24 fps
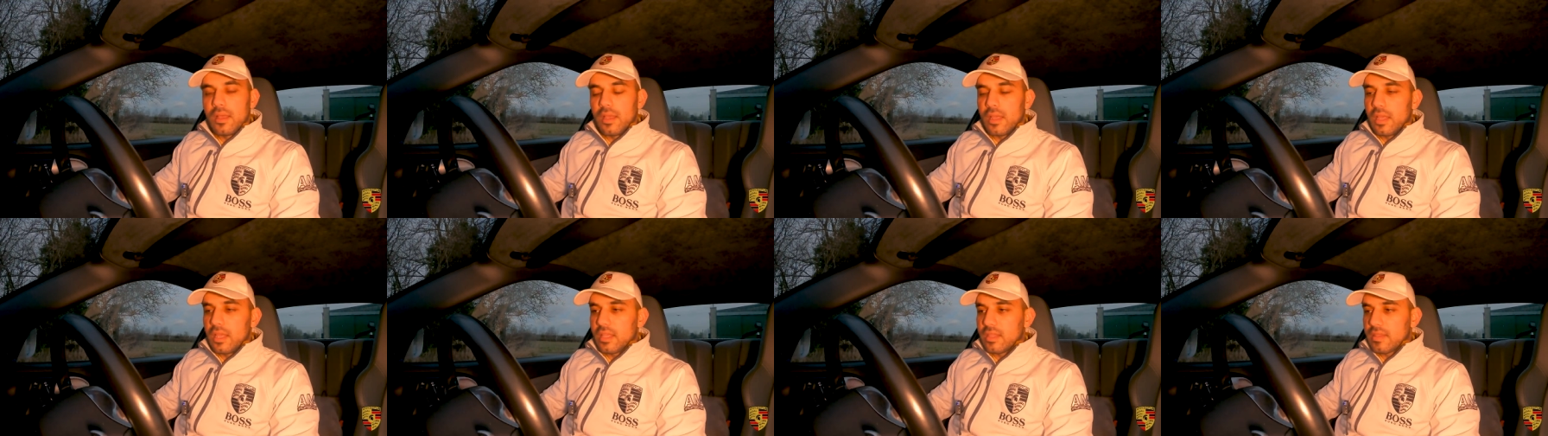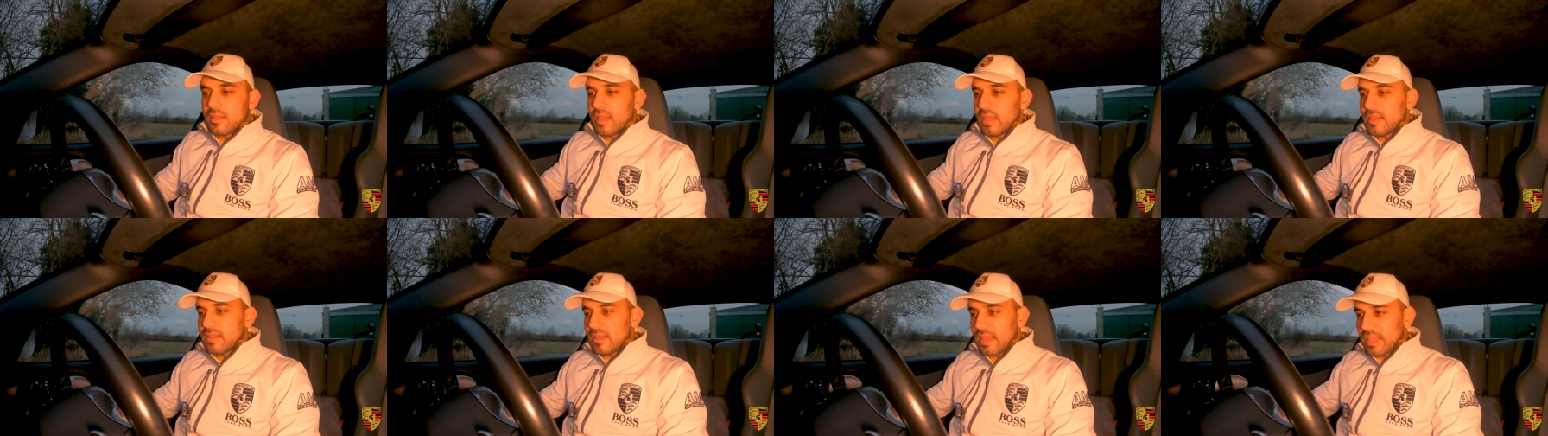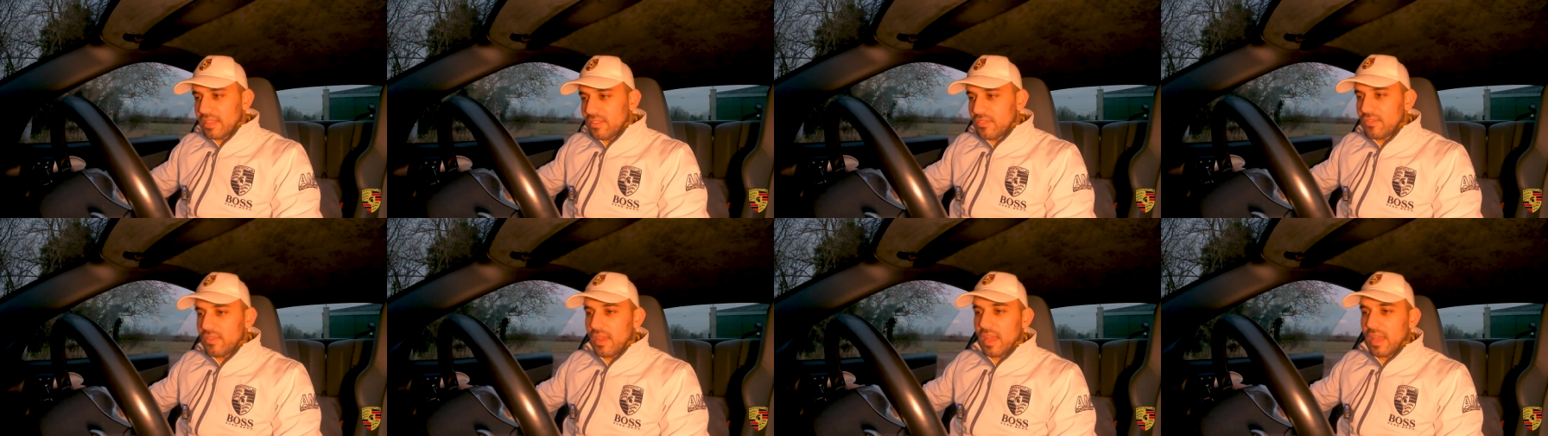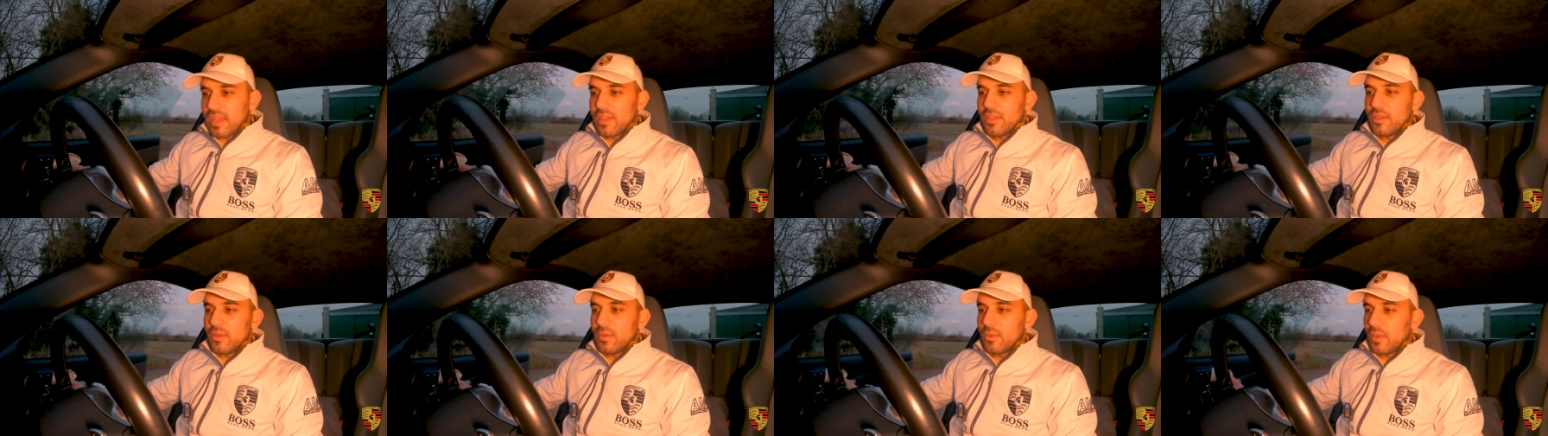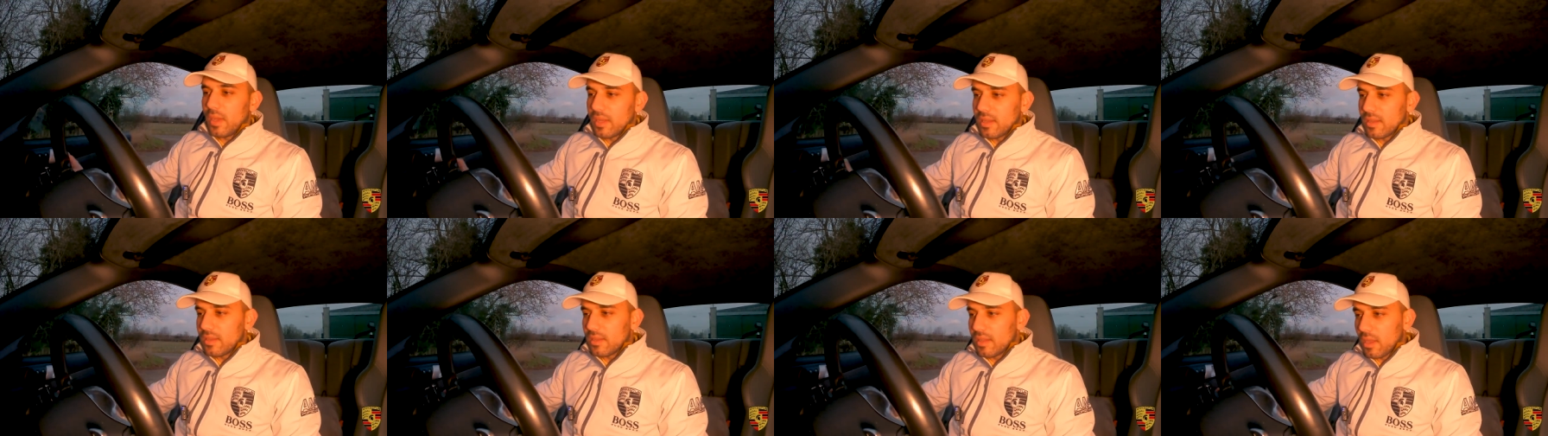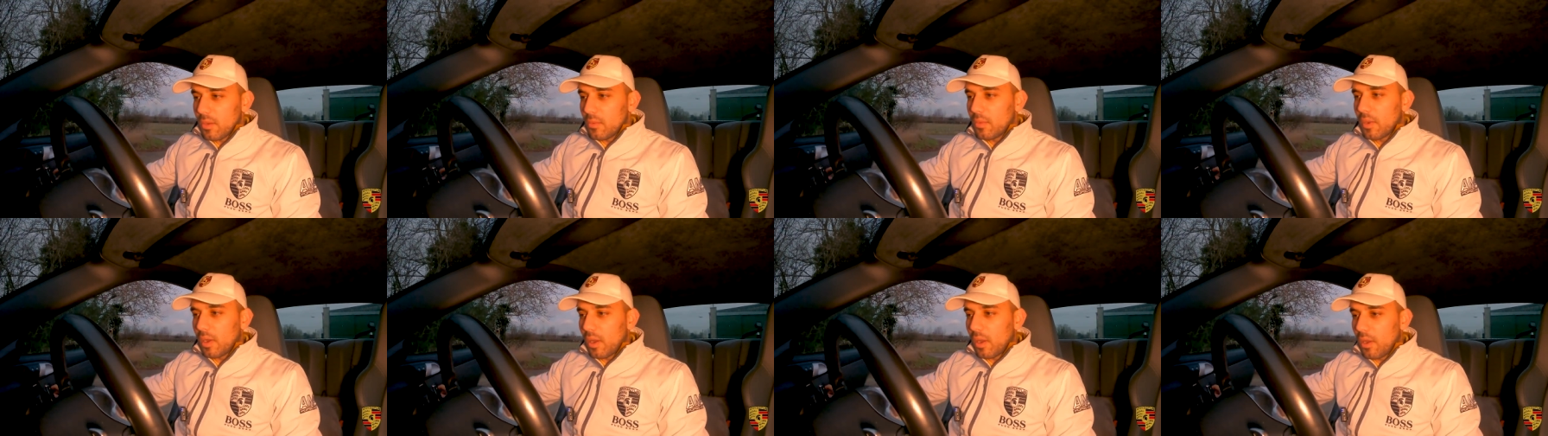its value, and
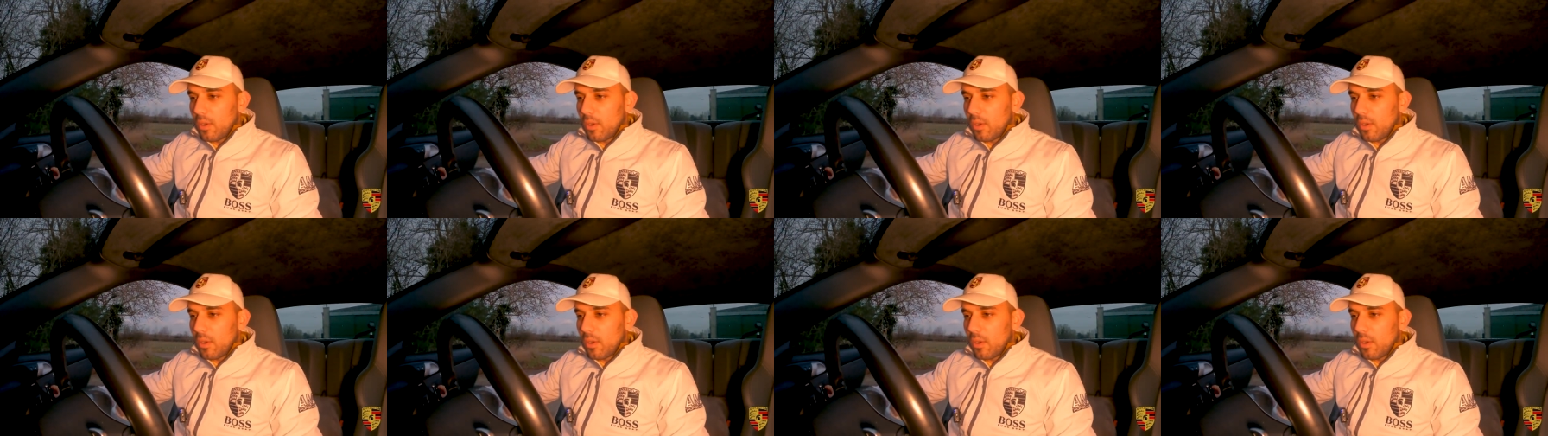that will